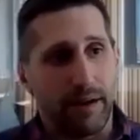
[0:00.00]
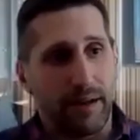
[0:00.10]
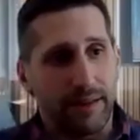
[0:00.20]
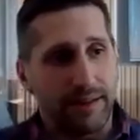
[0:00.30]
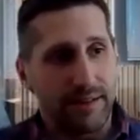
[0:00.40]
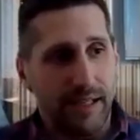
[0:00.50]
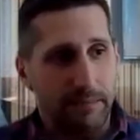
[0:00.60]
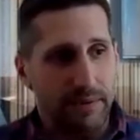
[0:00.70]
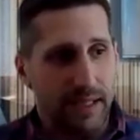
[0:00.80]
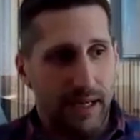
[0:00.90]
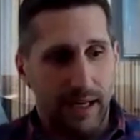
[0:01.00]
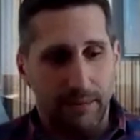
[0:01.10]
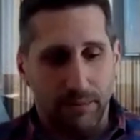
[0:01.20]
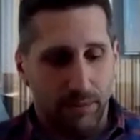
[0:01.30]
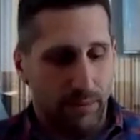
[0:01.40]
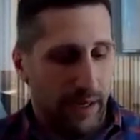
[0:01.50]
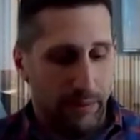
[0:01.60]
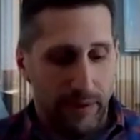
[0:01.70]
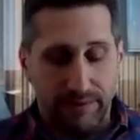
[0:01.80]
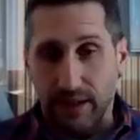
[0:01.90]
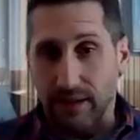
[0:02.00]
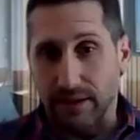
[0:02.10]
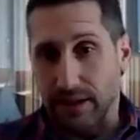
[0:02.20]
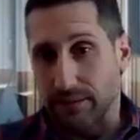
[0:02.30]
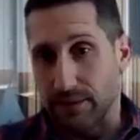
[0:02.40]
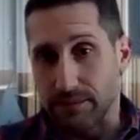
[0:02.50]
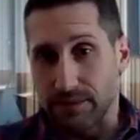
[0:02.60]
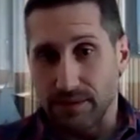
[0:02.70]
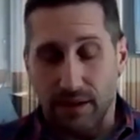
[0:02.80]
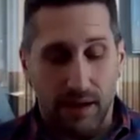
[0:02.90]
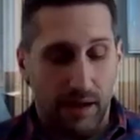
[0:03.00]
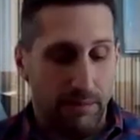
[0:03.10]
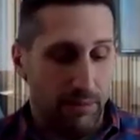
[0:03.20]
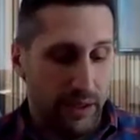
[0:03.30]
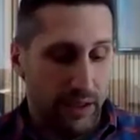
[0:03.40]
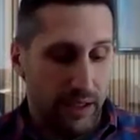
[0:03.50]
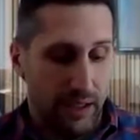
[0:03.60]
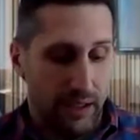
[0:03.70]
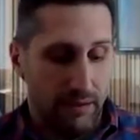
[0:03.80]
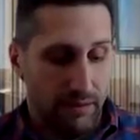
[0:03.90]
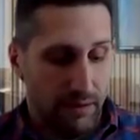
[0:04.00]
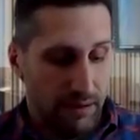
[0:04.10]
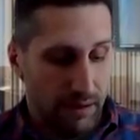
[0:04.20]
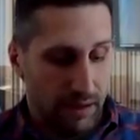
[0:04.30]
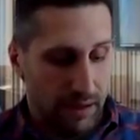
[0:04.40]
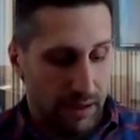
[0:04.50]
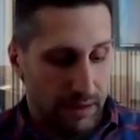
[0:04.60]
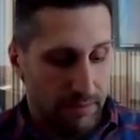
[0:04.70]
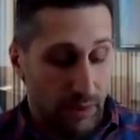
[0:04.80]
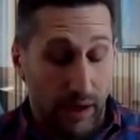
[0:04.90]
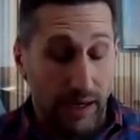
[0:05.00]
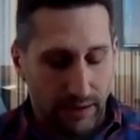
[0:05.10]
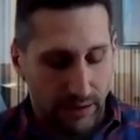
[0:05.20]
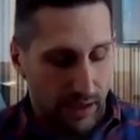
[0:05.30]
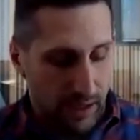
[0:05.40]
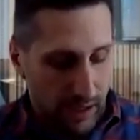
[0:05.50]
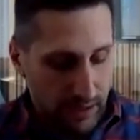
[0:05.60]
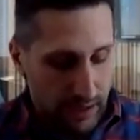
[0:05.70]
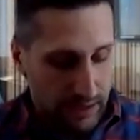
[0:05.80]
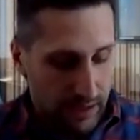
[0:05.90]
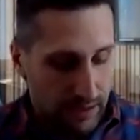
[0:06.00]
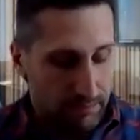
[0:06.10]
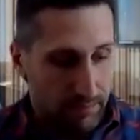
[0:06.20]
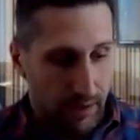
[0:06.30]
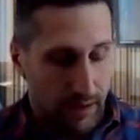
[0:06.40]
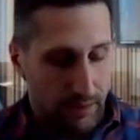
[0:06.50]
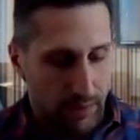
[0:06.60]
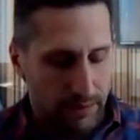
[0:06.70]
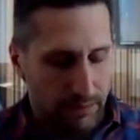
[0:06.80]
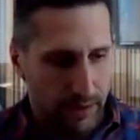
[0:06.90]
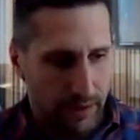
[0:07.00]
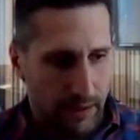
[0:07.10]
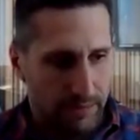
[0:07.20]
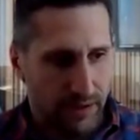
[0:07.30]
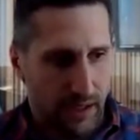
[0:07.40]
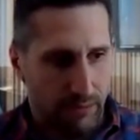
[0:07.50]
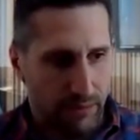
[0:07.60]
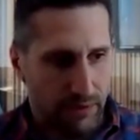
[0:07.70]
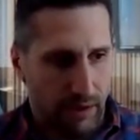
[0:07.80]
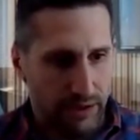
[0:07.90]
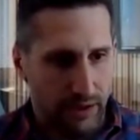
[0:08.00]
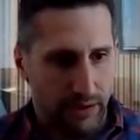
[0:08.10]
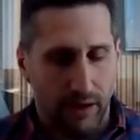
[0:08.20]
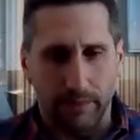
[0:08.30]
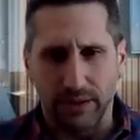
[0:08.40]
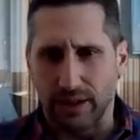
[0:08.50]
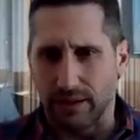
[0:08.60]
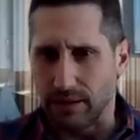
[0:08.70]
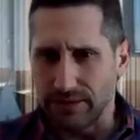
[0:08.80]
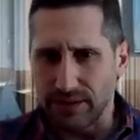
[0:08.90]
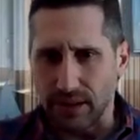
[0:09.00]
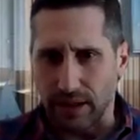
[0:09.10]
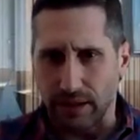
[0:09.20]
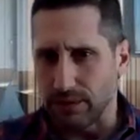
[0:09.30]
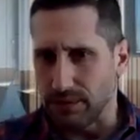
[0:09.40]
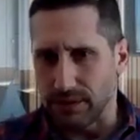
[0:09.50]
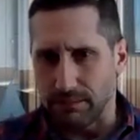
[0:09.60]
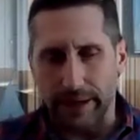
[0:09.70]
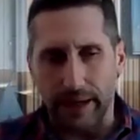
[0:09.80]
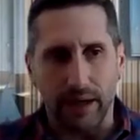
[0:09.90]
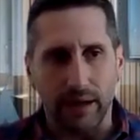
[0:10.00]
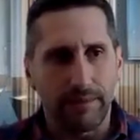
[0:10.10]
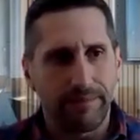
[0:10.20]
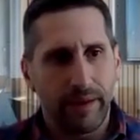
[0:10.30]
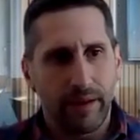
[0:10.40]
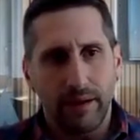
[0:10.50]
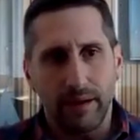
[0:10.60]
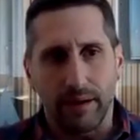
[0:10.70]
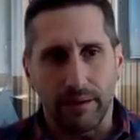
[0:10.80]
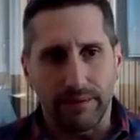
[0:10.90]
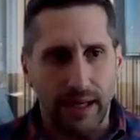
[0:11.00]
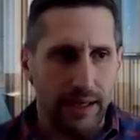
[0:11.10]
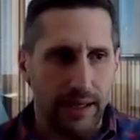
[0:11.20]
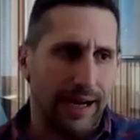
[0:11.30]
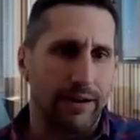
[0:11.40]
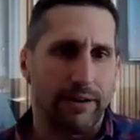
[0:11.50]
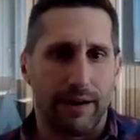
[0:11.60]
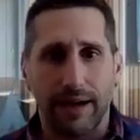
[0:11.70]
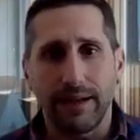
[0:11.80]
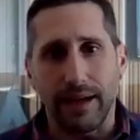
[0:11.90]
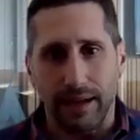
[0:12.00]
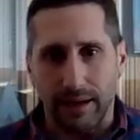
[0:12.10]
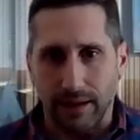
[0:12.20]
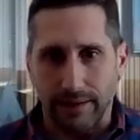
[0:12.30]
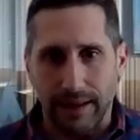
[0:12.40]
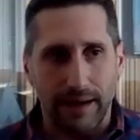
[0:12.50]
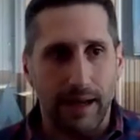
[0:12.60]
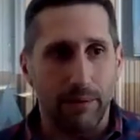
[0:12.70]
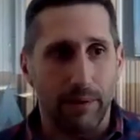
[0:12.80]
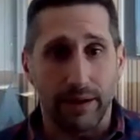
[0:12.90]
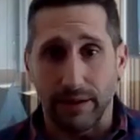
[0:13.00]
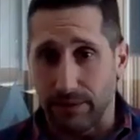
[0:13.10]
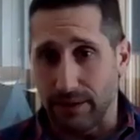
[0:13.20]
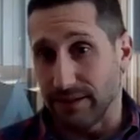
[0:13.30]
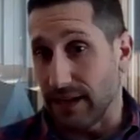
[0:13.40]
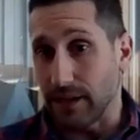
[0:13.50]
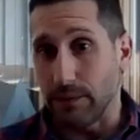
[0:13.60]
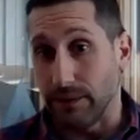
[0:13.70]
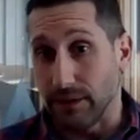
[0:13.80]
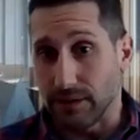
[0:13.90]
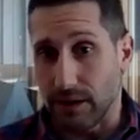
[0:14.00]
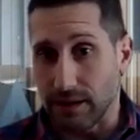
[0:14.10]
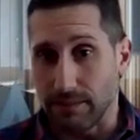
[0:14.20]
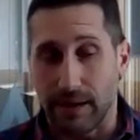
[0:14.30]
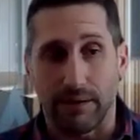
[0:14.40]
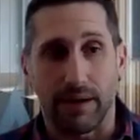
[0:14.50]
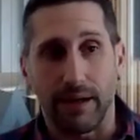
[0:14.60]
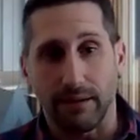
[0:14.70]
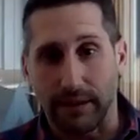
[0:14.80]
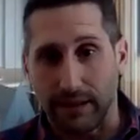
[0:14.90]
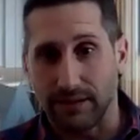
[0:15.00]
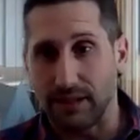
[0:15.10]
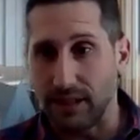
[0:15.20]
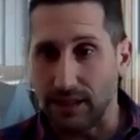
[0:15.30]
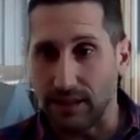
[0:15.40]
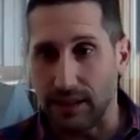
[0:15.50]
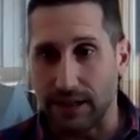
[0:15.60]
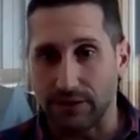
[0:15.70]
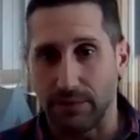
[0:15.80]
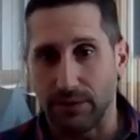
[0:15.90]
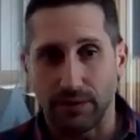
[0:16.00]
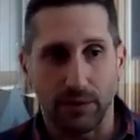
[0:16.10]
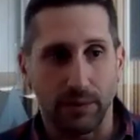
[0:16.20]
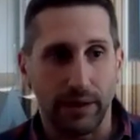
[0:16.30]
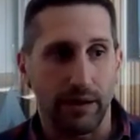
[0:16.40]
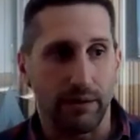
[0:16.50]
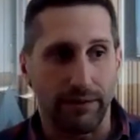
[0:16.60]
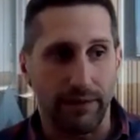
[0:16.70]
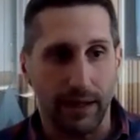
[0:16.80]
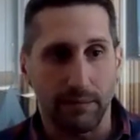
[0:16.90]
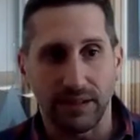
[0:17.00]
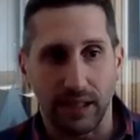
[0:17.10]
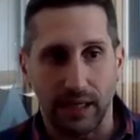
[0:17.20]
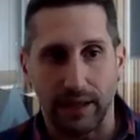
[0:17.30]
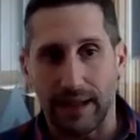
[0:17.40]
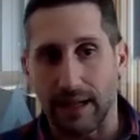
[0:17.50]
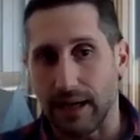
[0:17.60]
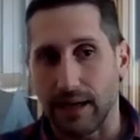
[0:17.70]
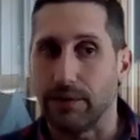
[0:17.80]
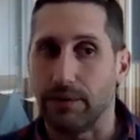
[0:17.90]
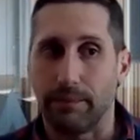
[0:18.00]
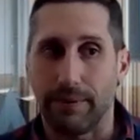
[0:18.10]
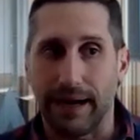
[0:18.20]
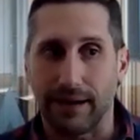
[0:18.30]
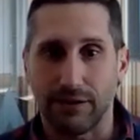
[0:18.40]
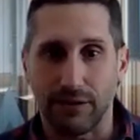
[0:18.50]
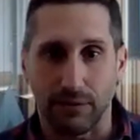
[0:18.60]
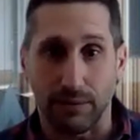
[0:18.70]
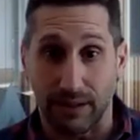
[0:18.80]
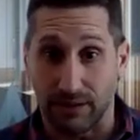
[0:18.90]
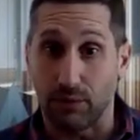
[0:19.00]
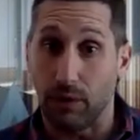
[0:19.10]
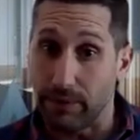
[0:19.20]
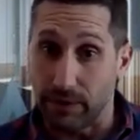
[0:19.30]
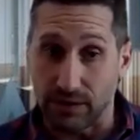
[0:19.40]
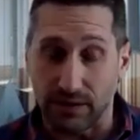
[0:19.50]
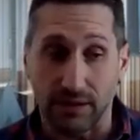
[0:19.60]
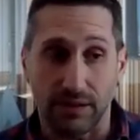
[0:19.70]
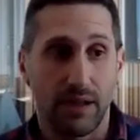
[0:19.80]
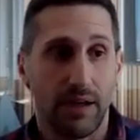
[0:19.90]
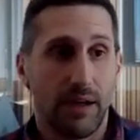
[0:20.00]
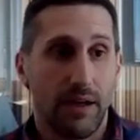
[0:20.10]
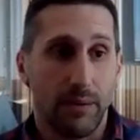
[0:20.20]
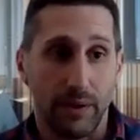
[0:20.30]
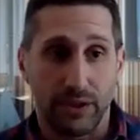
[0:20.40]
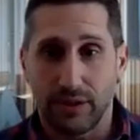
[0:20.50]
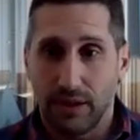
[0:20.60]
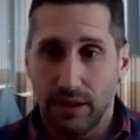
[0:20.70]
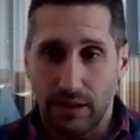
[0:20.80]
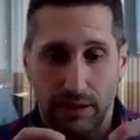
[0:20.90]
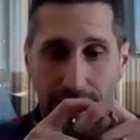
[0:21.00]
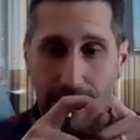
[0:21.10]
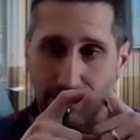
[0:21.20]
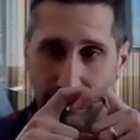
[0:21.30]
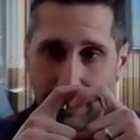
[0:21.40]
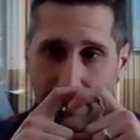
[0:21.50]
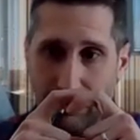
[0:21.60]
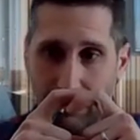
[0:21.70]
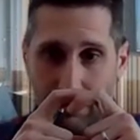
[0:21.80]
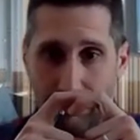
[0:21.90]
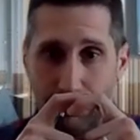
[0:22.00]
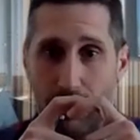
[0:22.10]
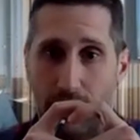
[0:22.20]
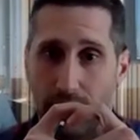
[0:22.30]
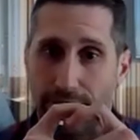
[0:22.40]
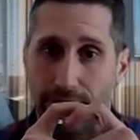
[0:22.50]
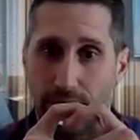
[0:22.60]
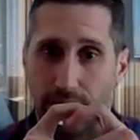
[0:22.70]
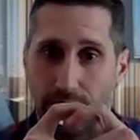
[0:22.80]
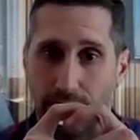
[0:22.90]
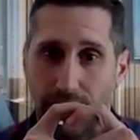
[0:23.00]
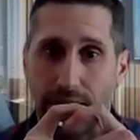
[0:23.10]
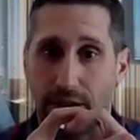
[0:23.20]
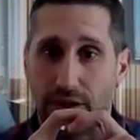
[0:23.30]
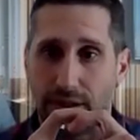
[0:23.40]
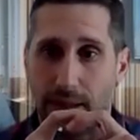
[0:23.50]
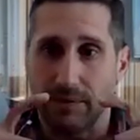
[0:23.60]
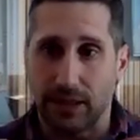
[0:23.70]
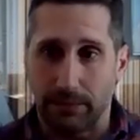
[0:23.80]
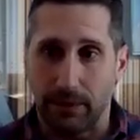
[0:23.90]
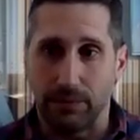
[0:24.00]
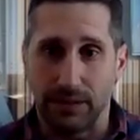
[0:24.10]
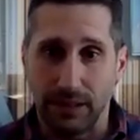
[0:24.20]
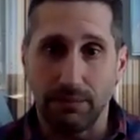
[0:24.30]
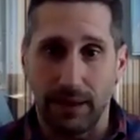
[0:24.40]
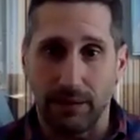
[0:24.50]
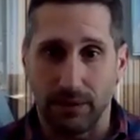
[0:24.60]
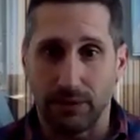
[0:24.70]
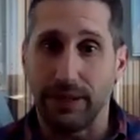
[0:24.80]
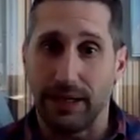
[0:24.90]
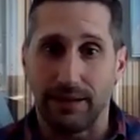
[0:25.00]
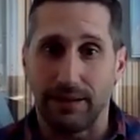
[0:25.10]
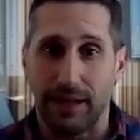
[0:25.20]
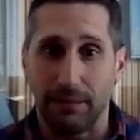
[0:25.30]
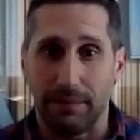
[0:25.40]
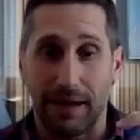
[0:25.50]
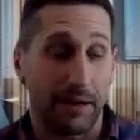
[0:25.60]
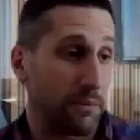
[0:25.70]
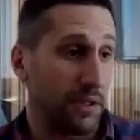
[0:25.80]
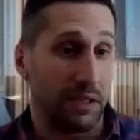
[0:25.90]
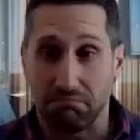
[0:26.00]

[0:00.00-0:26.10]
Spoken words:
But at the same time, now we have data clean rooms. We did, or I sorry, I did when Amazon was launching their omnichannel lift study, which was in beta, taking IRI data in that network and doing exactly what we just talked about, right? Like seeing the attributional window of Amazon and that halo impact to in-store purchases, which, that was this small if you're looking at just Amazon, but it was this big once we got the data back and we're